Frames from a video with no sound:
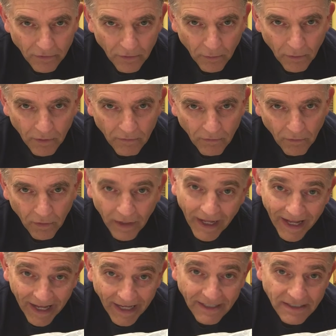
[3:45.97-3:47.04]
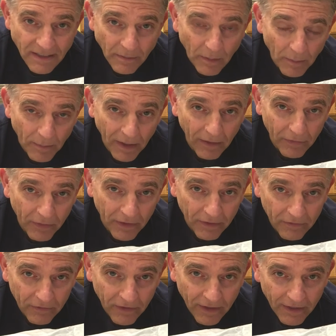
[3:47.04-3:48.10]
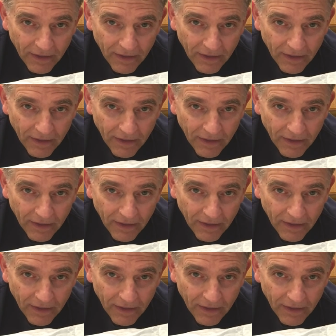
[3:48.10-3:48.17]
to work for, and I asked them about this.